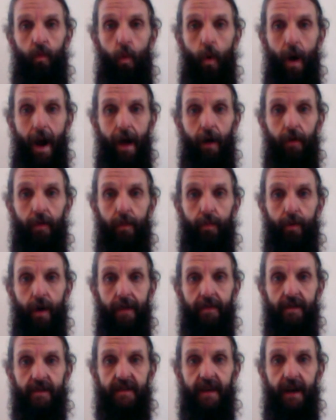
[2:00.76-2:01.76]
while the
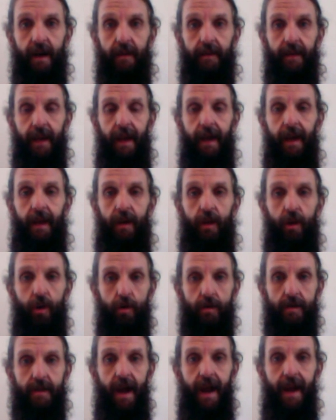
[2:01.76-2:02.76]
breath is held in,
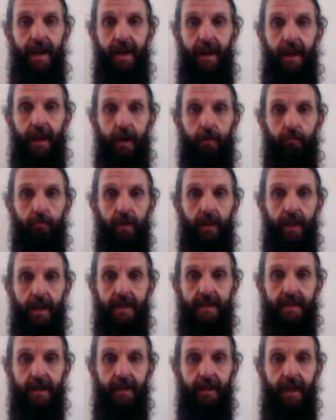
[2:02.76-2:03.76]
you're tightening and
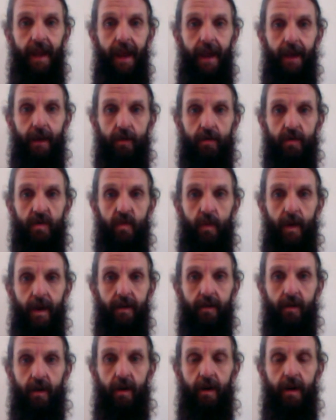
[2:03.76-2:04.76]
releasing the anal
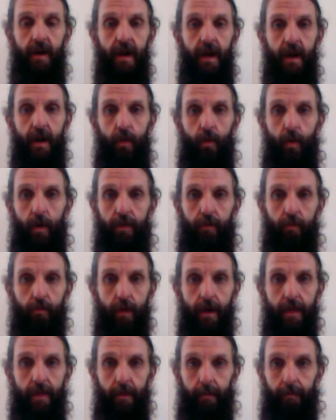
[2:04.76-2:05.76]
sphincter with
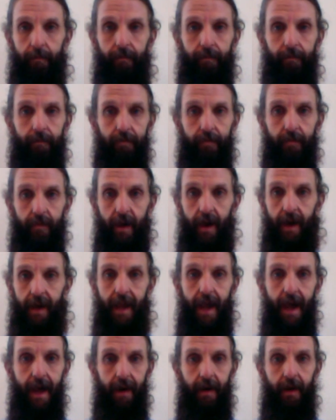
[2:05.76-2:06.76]
rhythm.
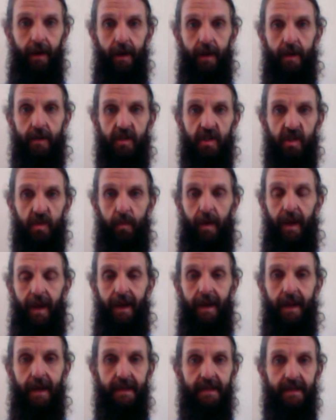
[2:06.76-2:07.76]
Again,
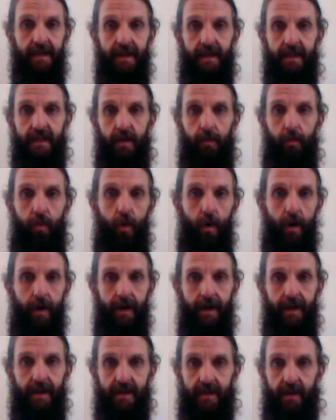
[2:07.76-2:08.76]
speed isn't as
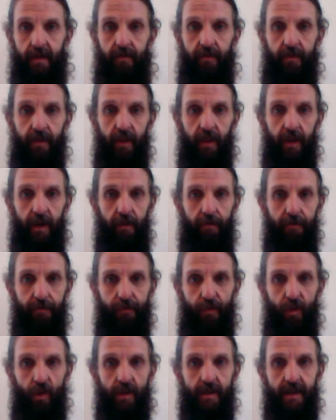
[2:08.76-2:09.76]
important as feeling a
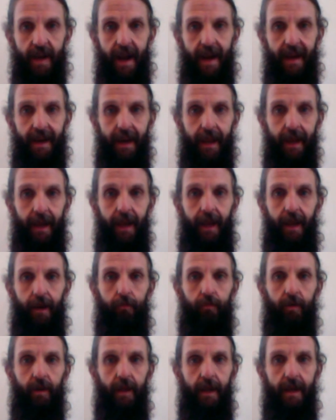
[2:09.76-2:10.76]
full tightening
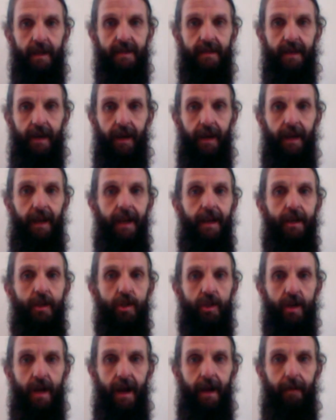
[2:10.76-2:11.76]
and releasing
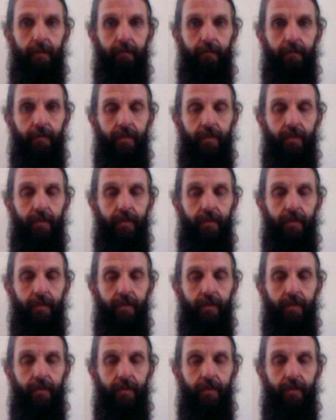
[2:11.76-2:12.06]
each time.